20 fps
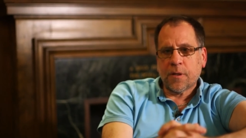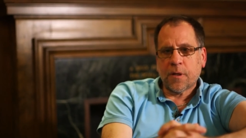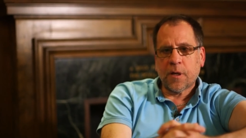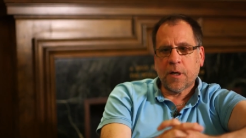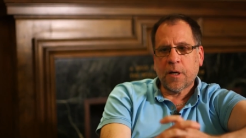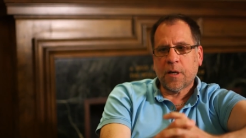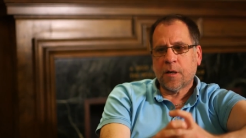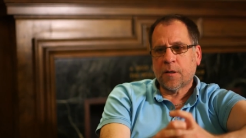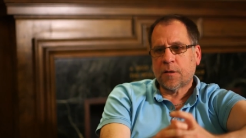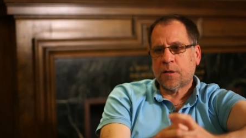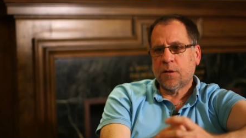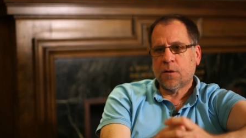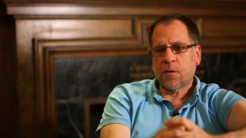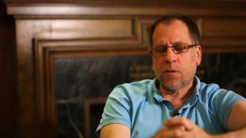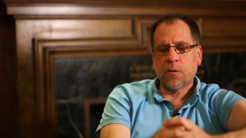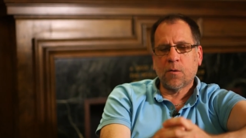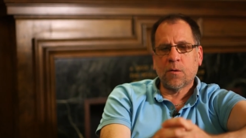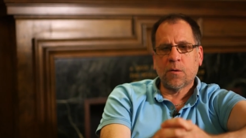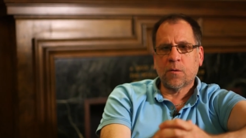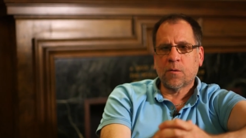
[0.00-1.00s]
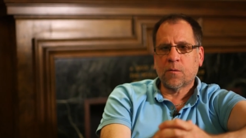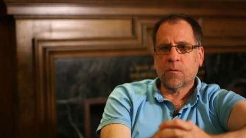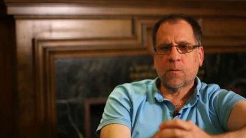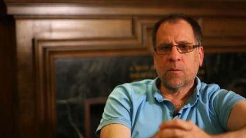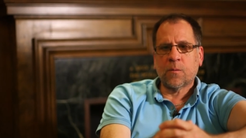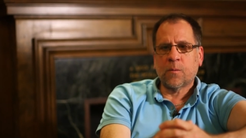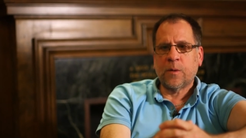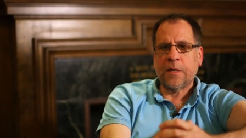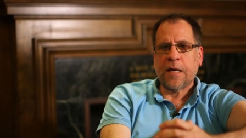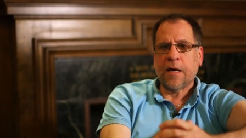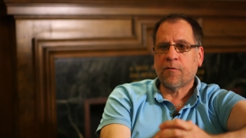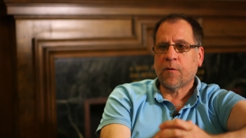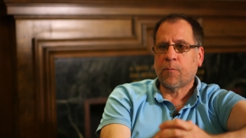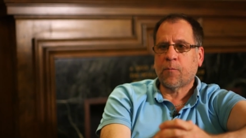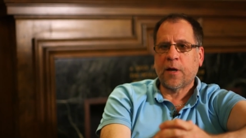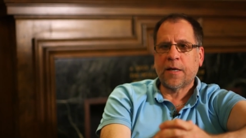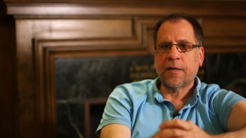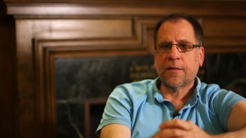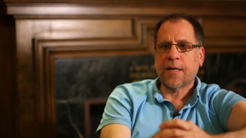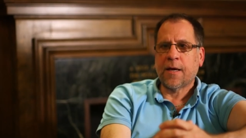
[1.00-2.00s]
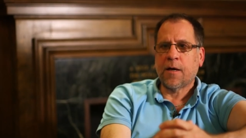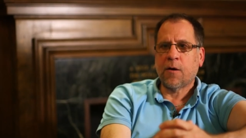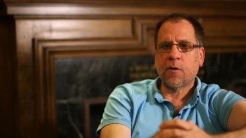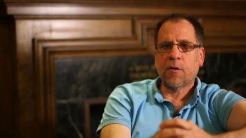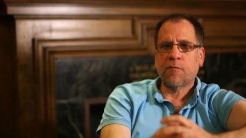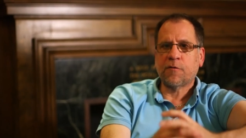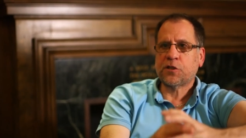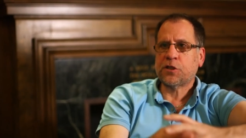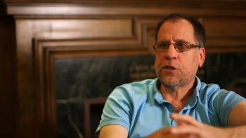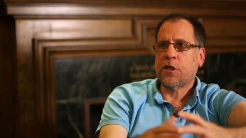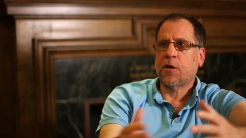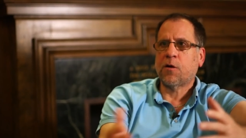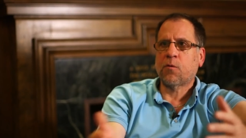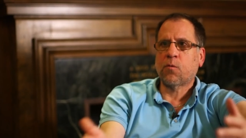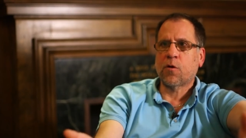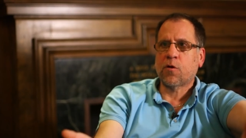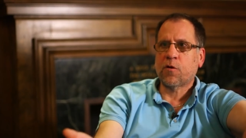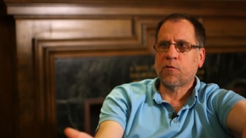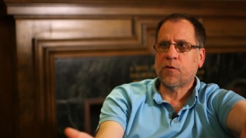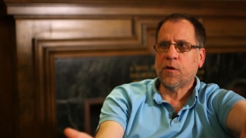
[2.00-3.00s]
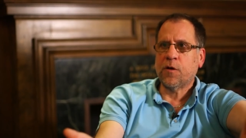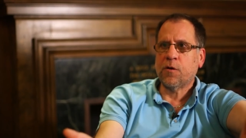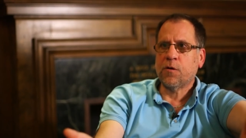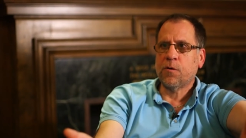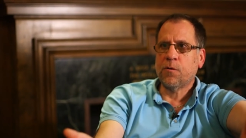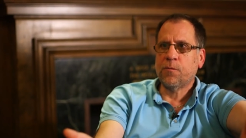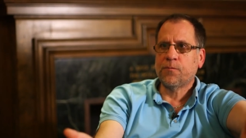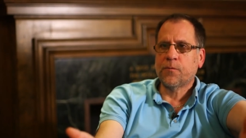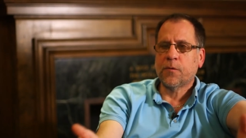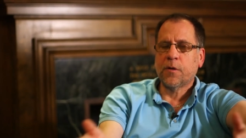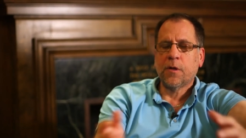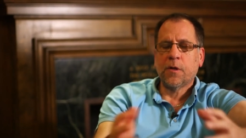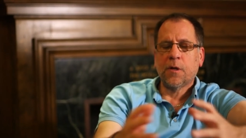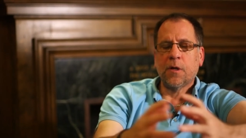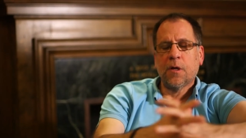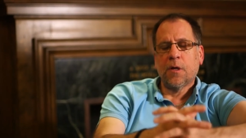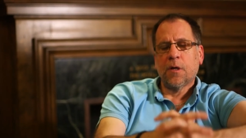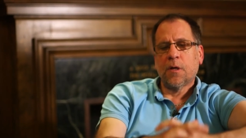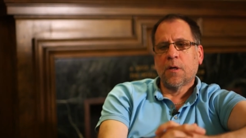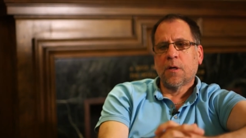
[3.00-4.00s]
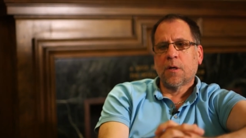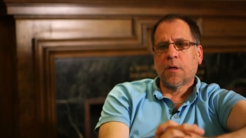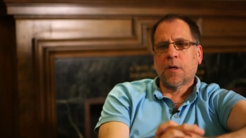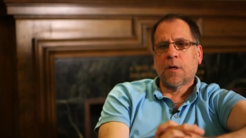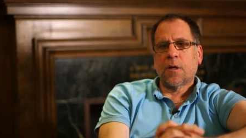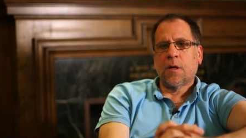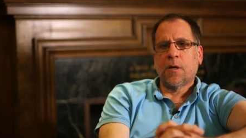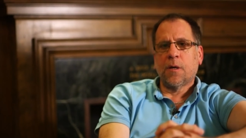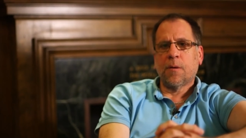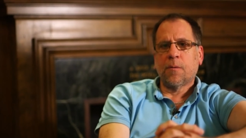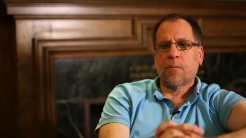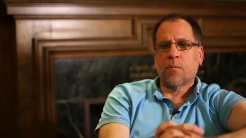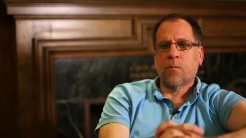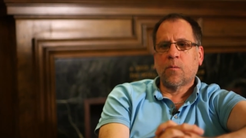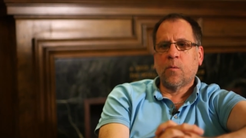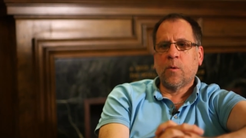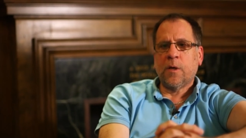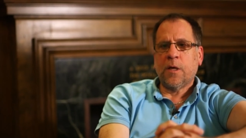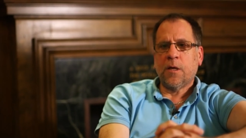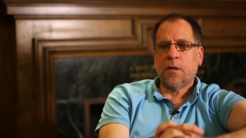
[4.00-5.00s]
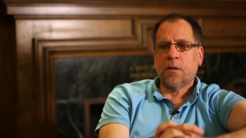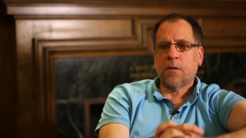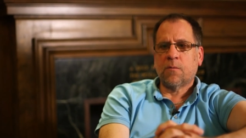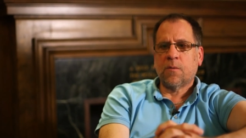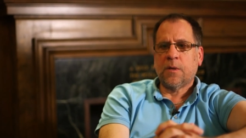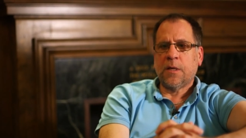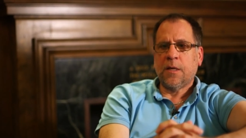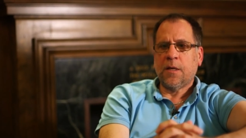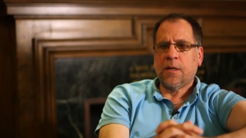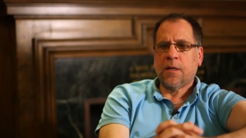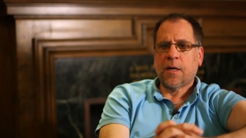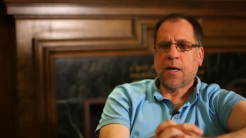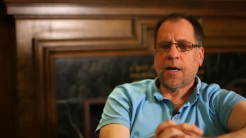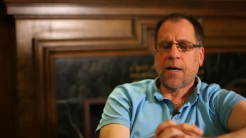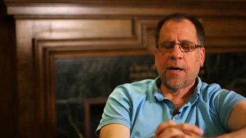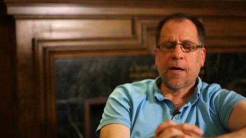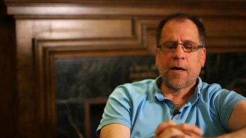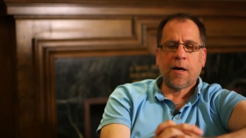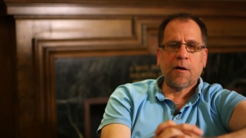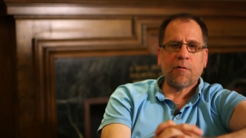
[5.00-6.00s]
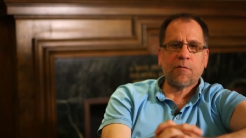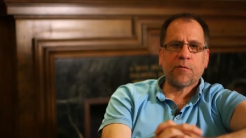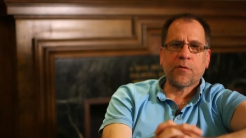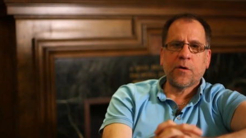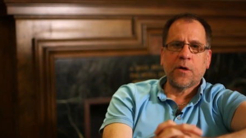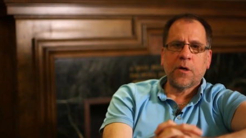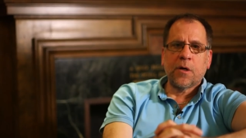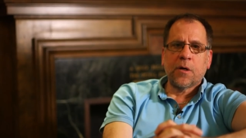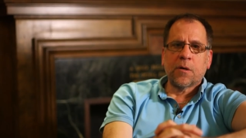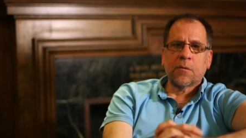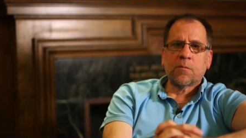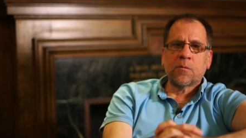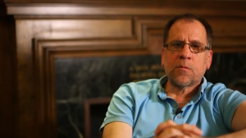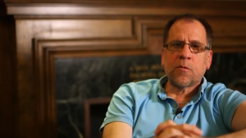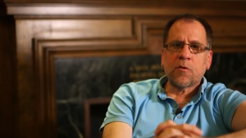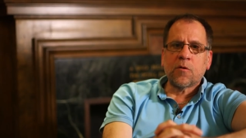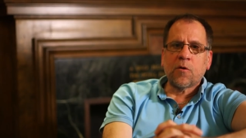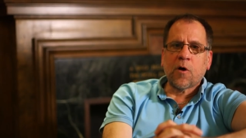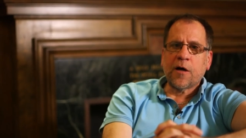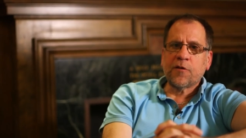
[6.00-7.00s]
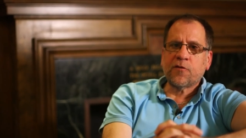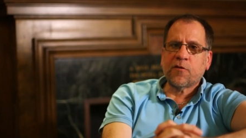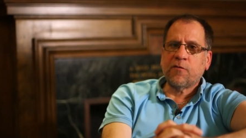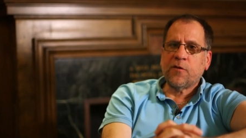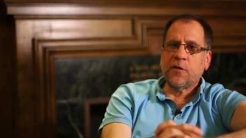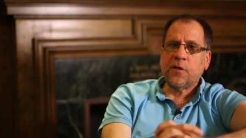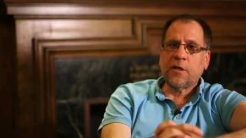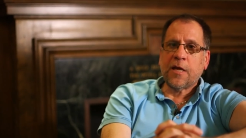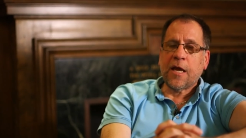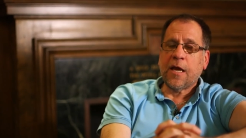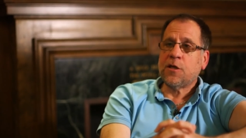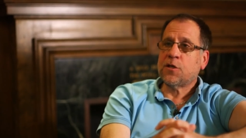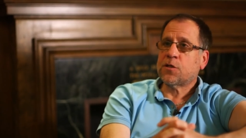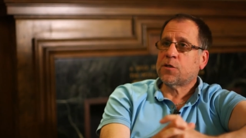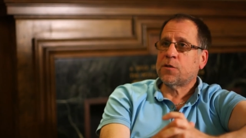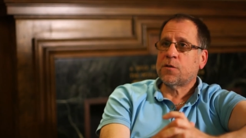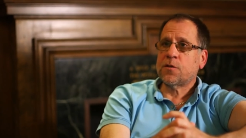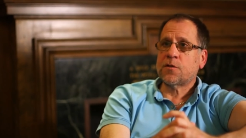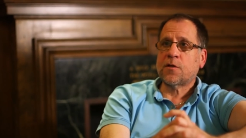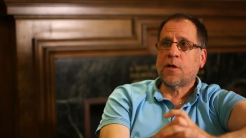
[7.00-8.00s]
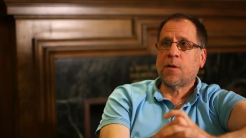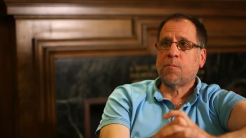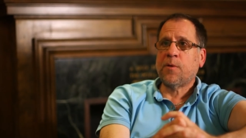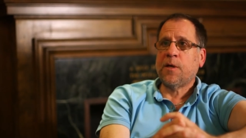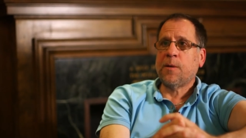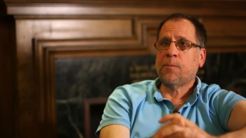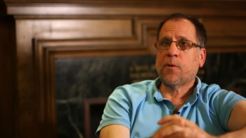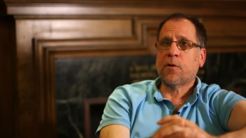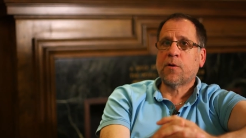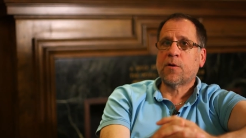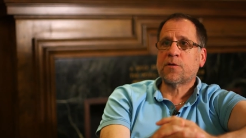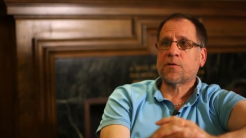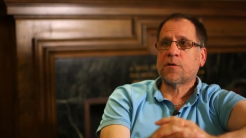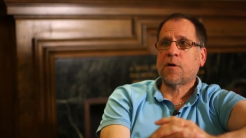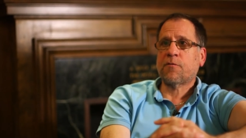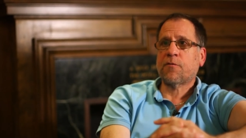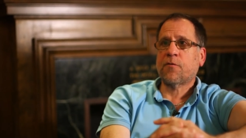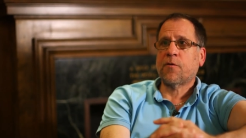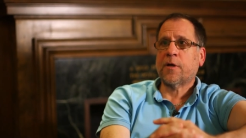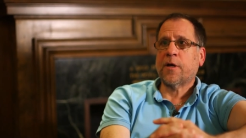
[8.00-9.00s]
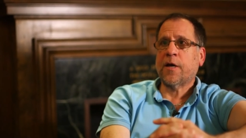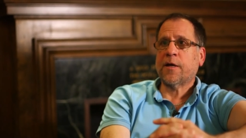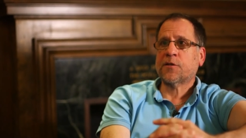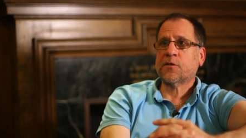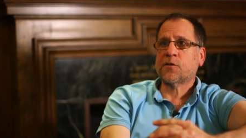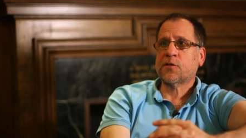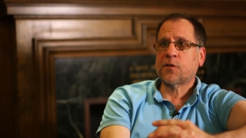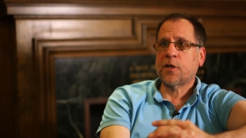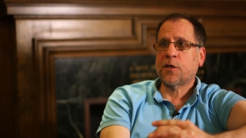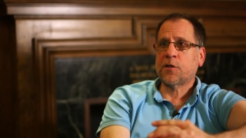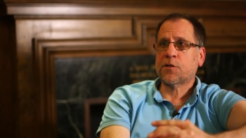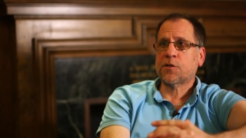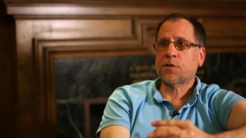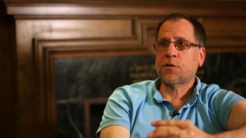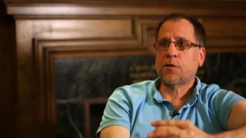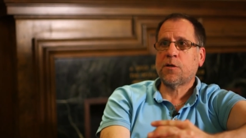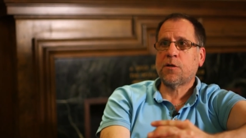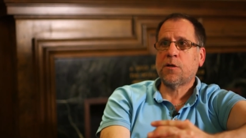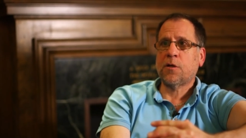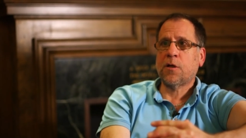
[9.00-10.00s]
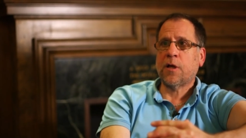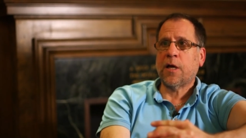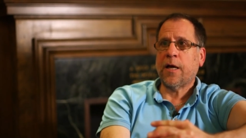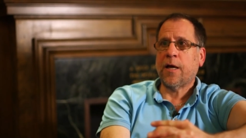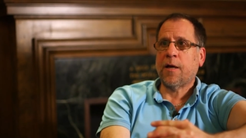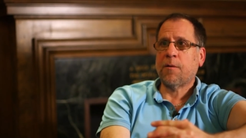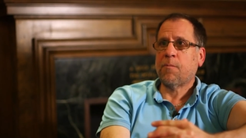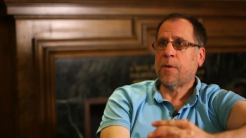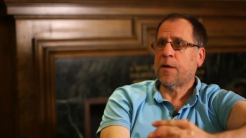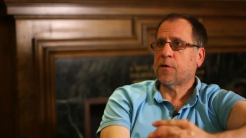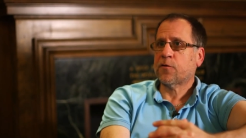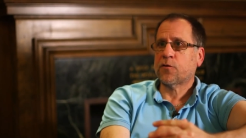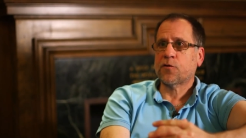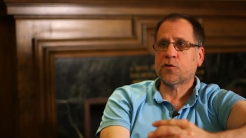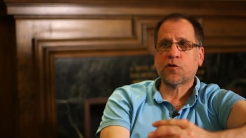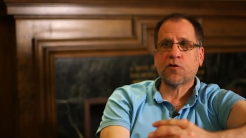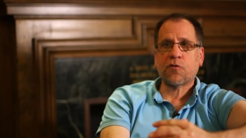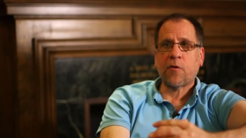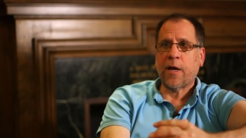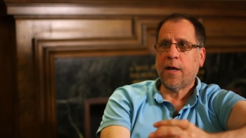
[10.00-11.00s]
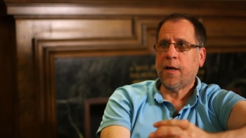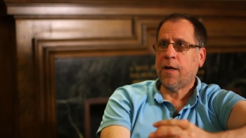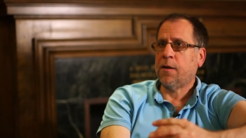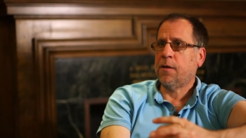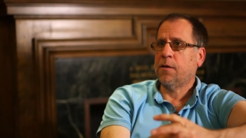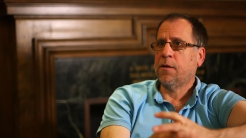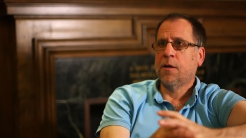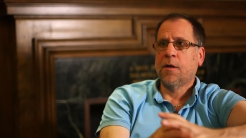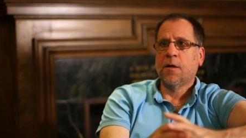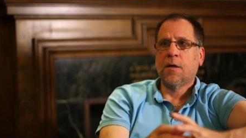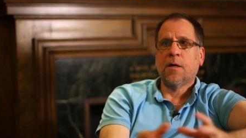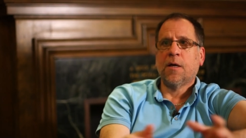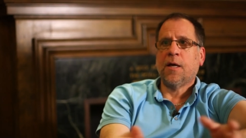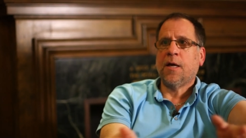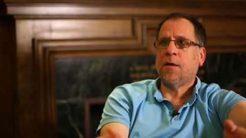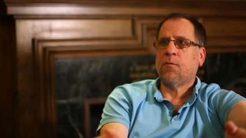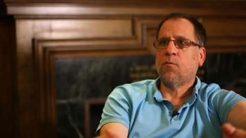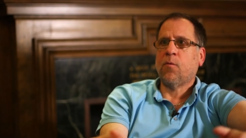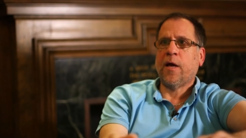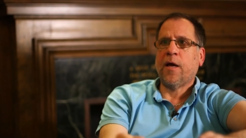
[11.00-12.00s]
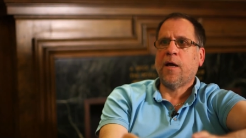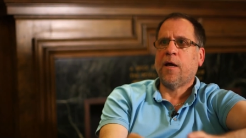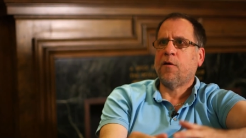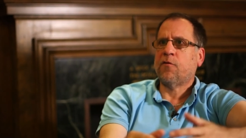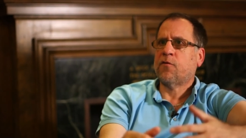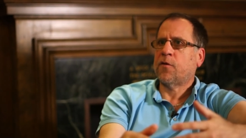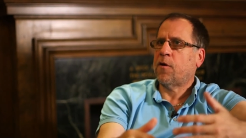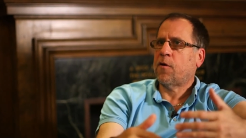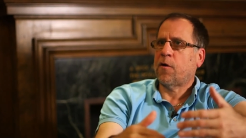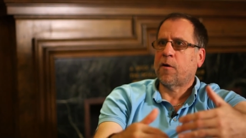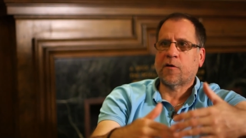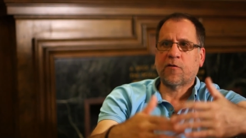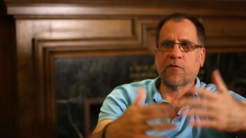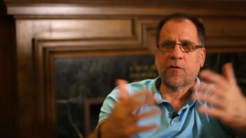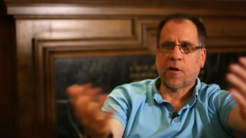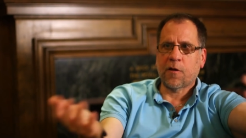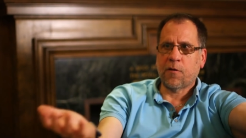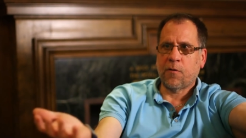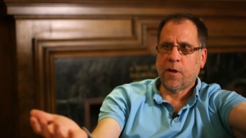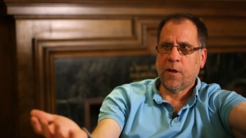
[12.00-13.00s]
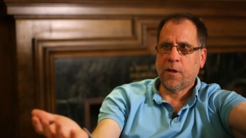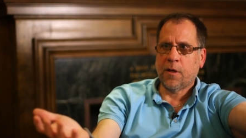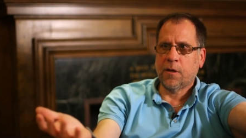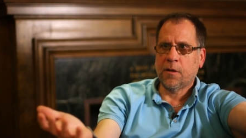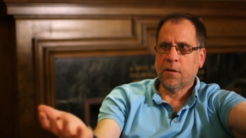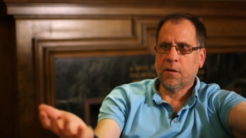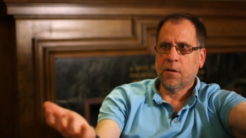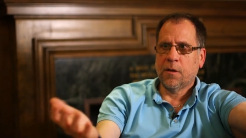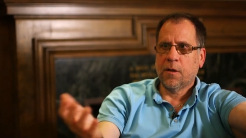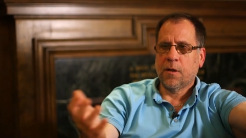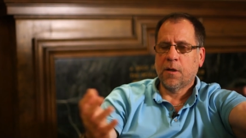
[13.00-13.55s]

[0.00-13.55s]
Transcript: uh, you know, we have a breakdown of a shared worldview. Uh, we, we have lots of indications that people are suffering existential and mental strain in ways that are accelerating.